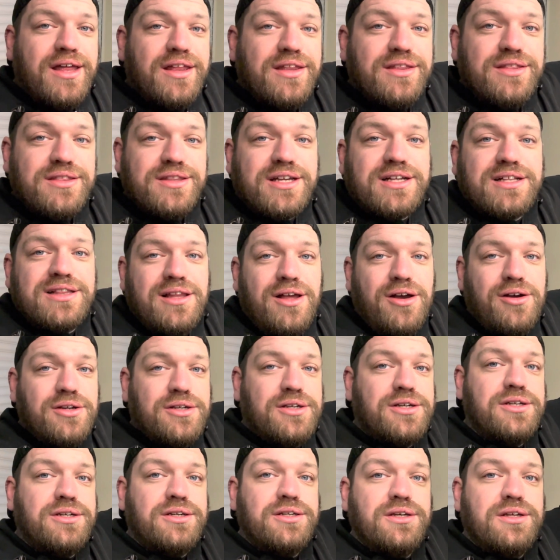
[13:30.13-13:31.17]
The
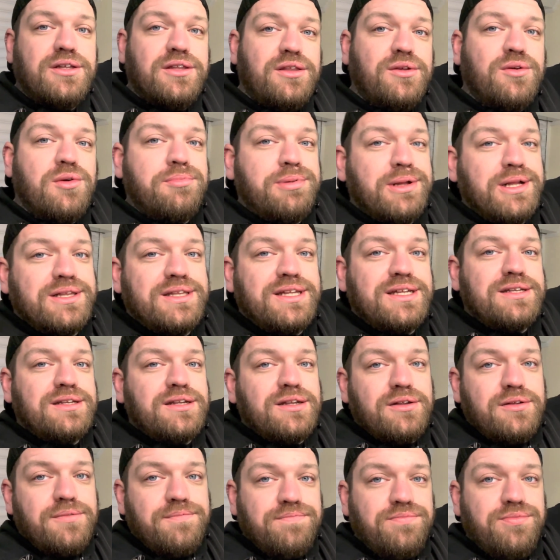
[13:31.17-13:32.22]
clock that we're building
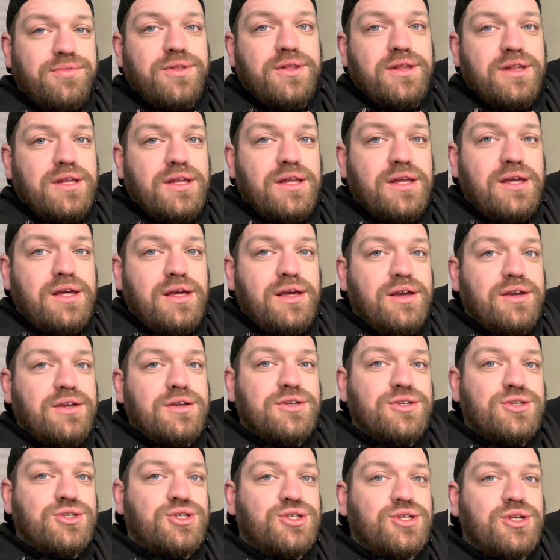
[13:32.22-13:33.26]

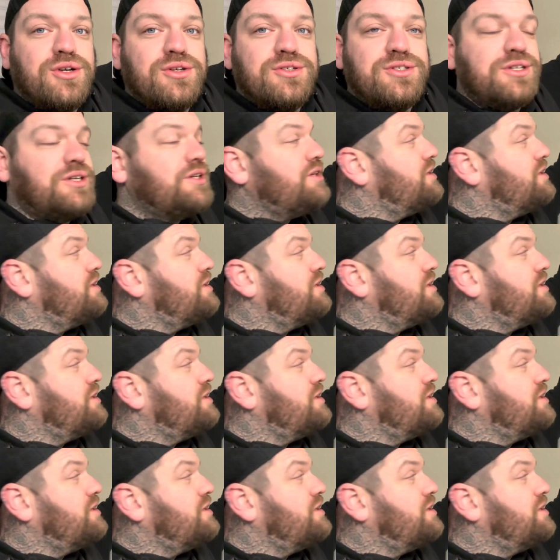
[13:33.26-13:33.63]
should,